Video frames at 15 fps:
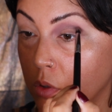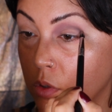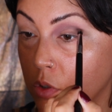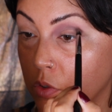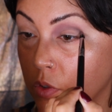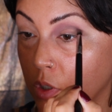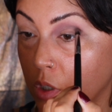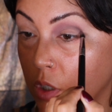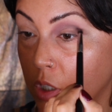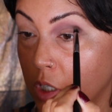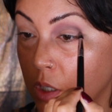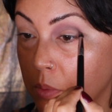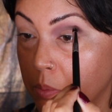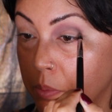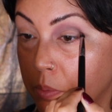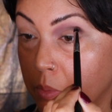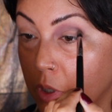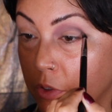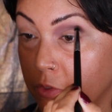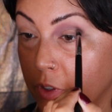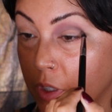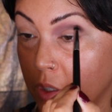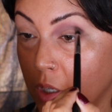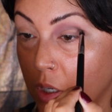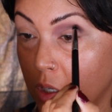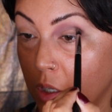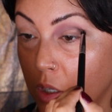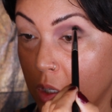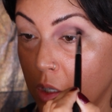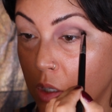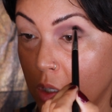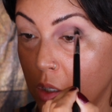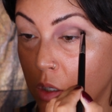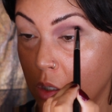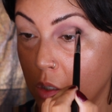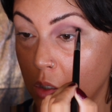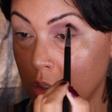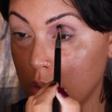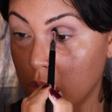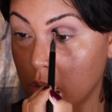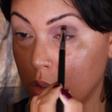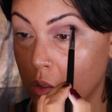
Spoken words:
just gonna keep buffing that in.